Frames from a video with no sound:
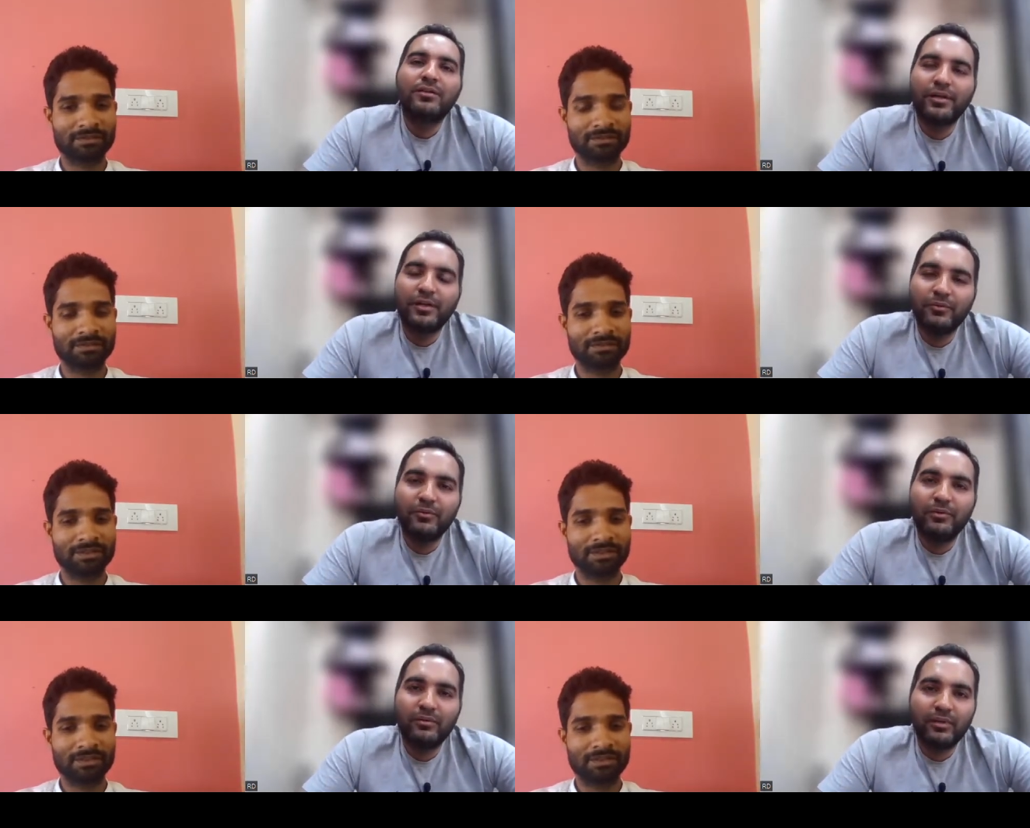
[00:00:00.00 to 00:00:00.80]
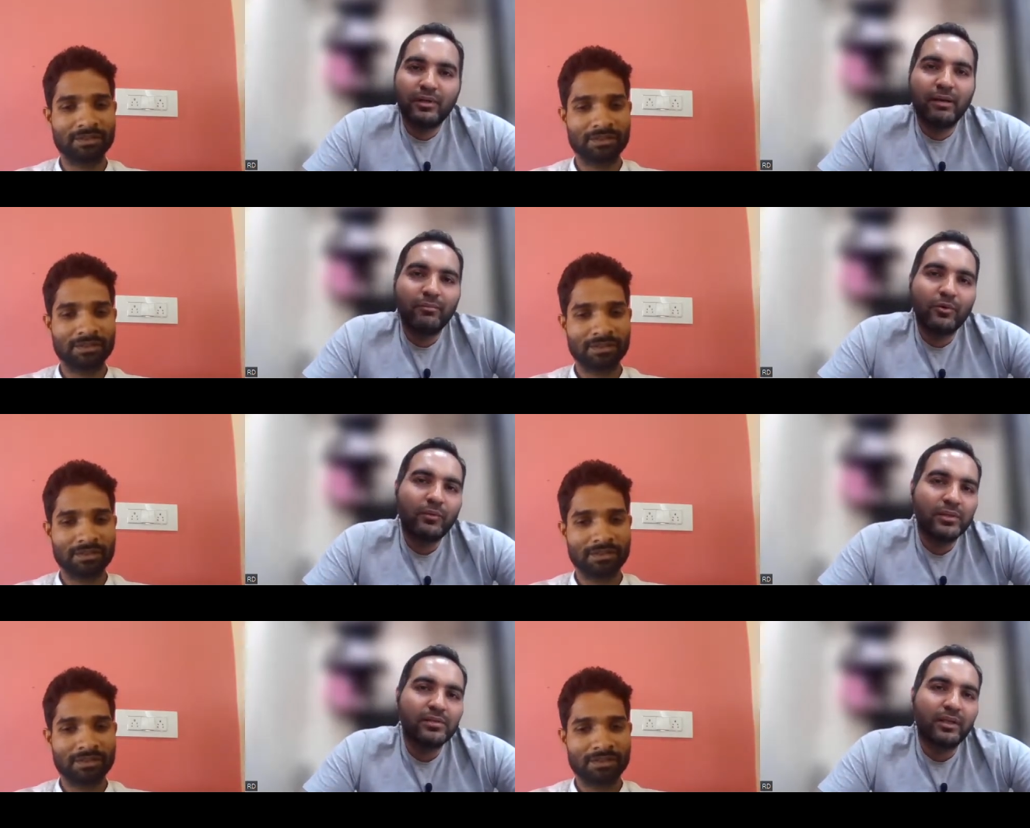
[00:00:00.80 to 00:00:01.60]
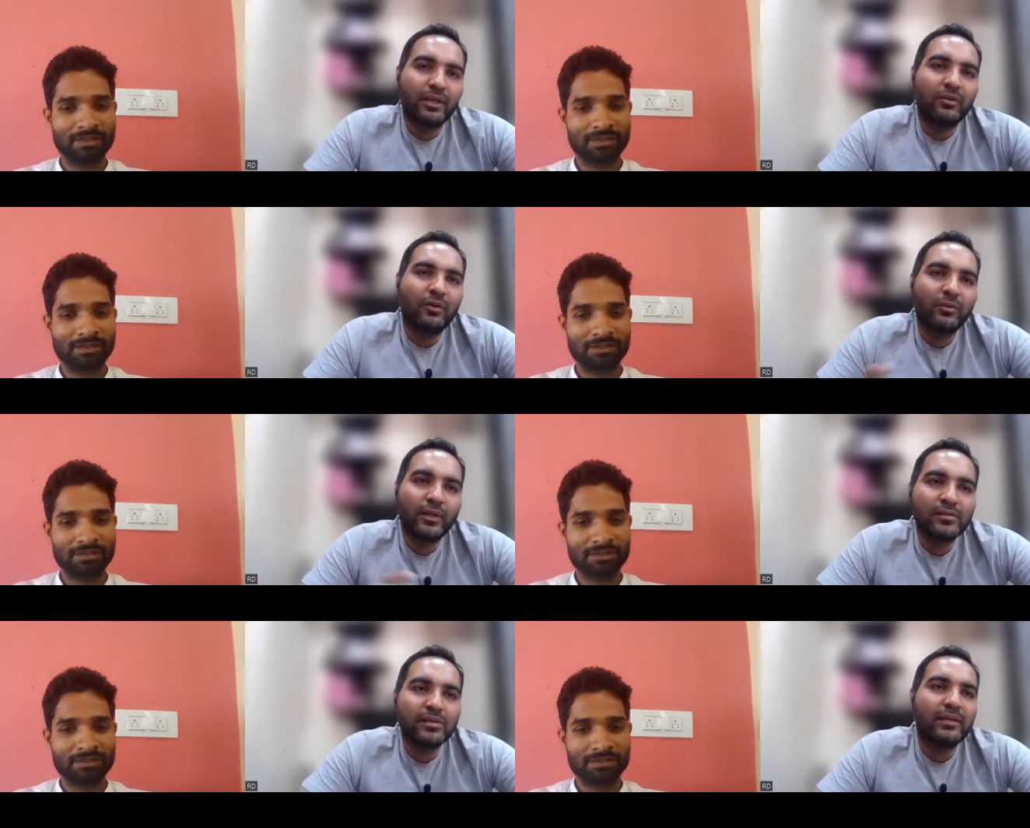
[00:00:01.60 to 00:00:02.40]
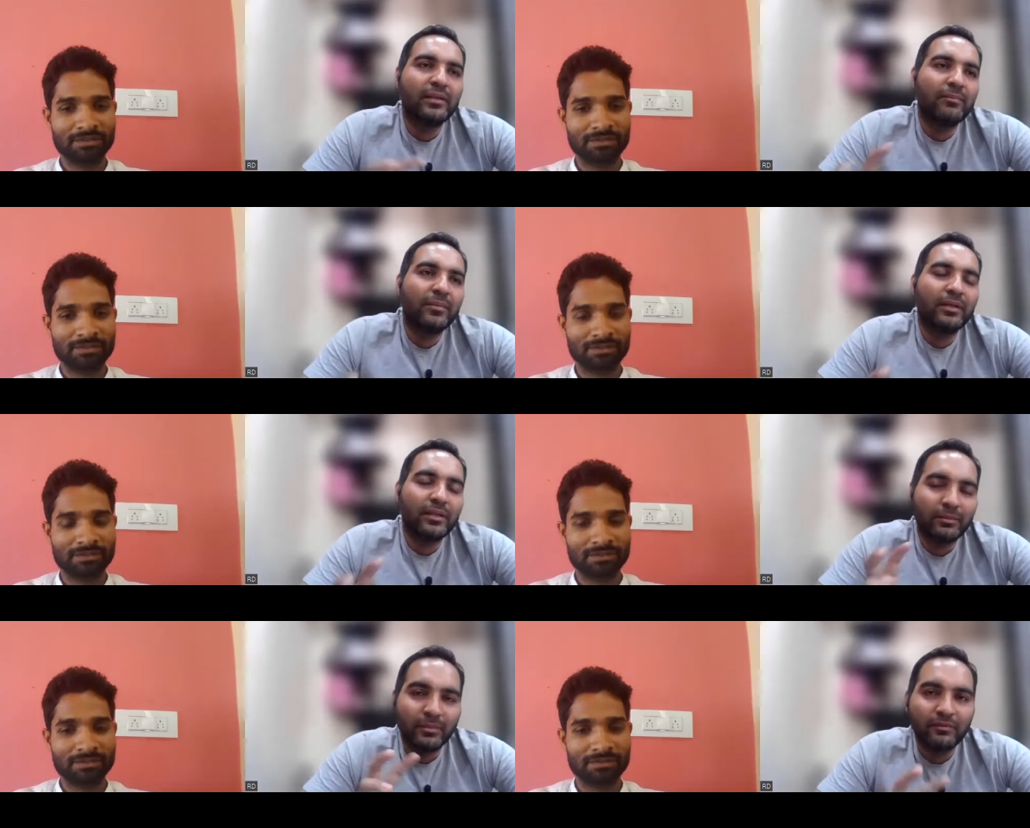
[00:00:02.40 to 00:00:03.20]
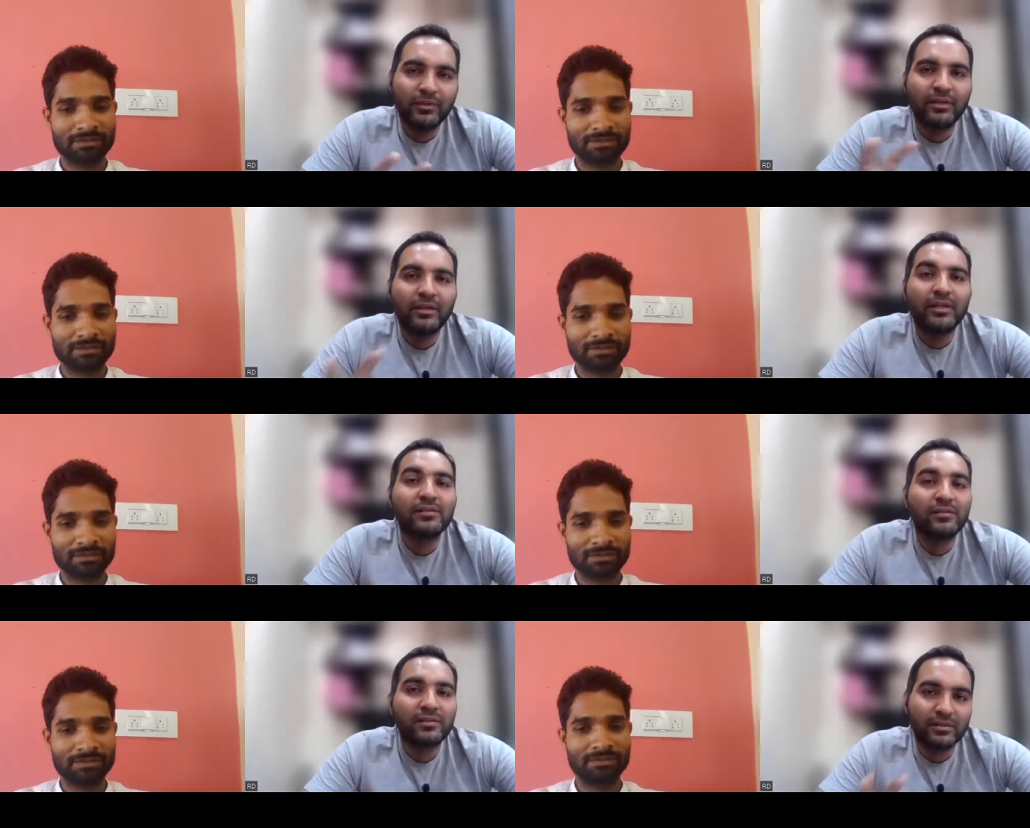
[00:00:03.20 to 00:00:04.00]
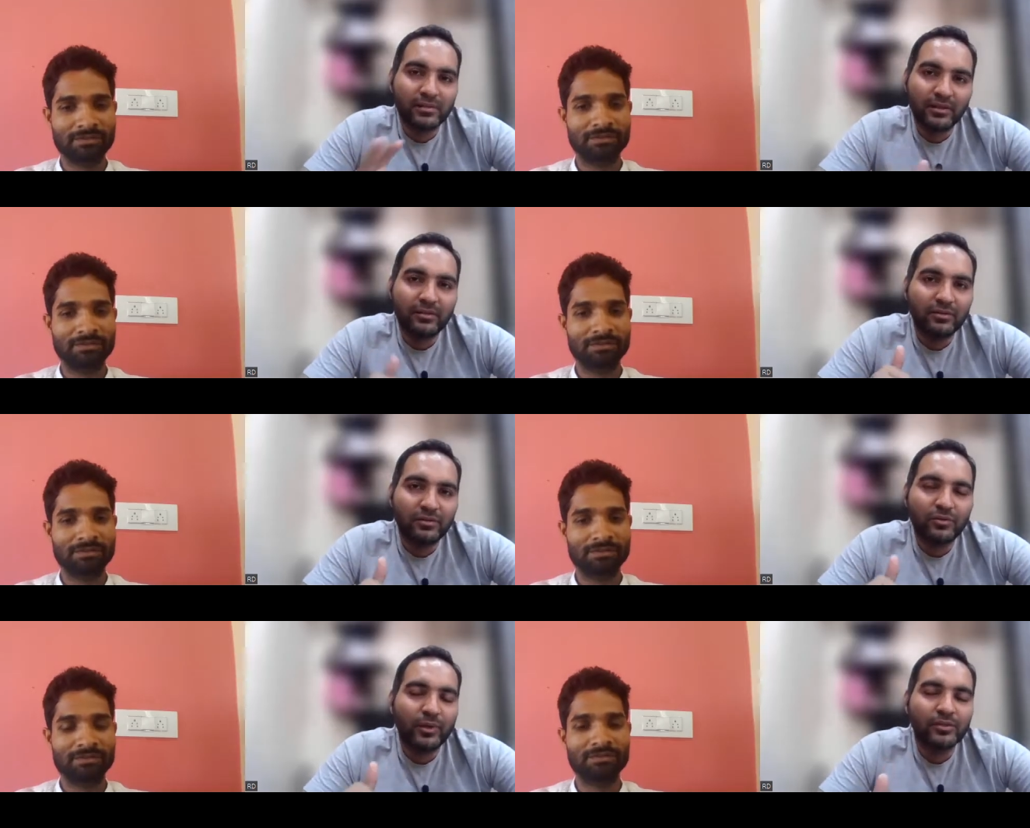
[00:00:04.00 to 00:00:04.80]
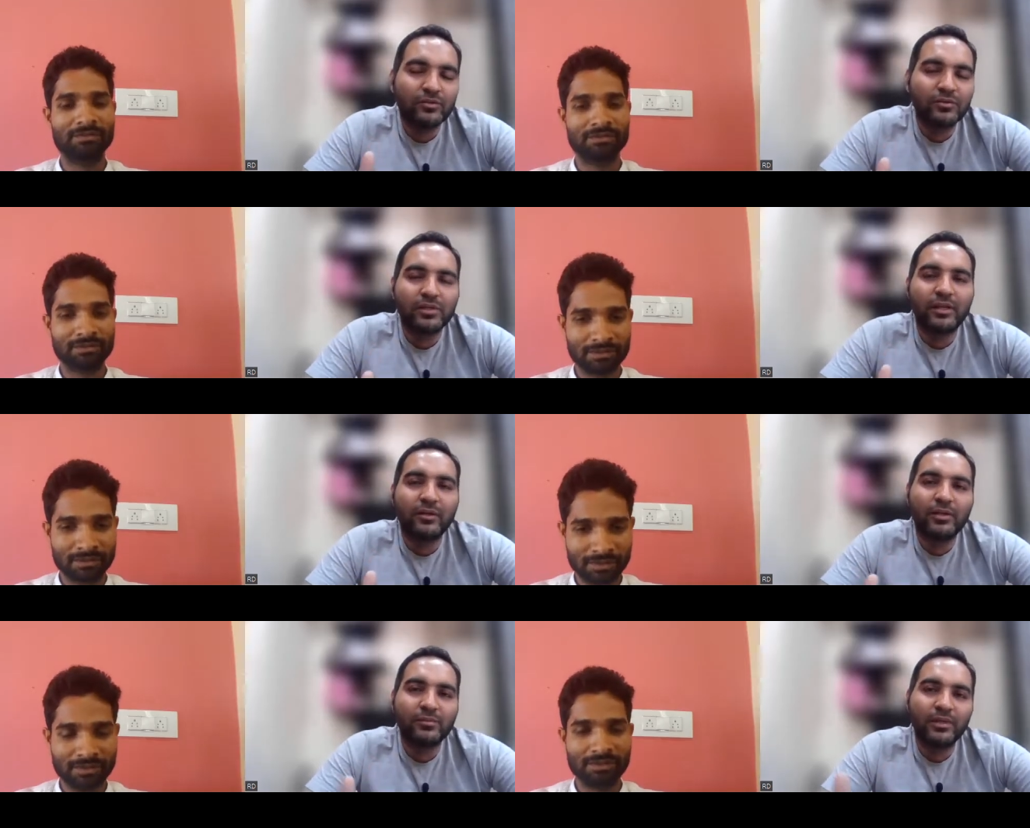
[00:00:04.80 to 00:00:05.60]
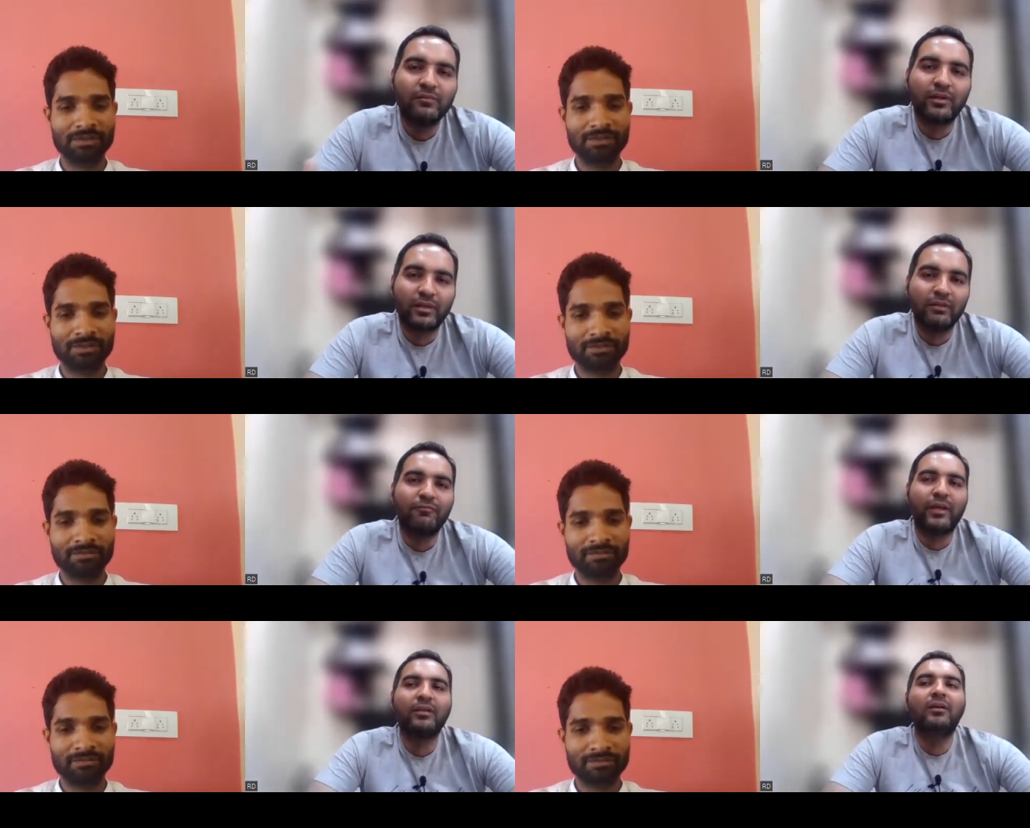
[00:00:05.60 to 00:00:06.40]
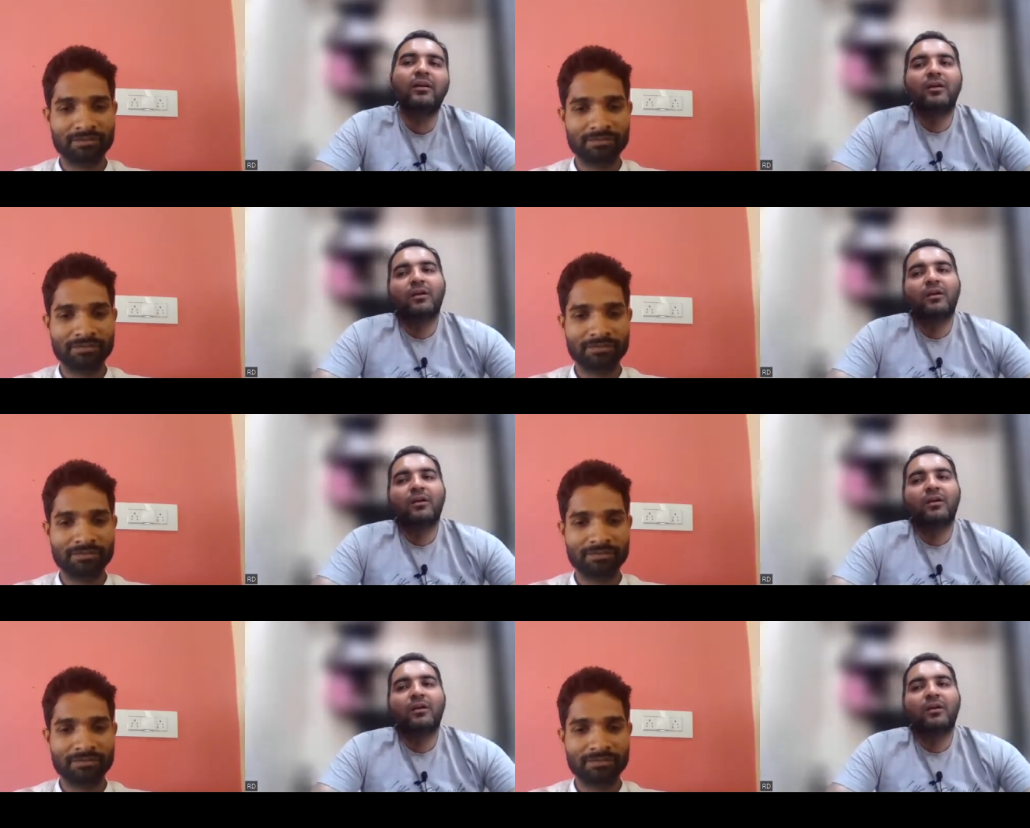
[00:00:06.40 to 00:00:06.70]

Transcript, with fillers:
Speaker 1: schedule the demo once again or you can send them an email with the test results that so and so scenario has been working fine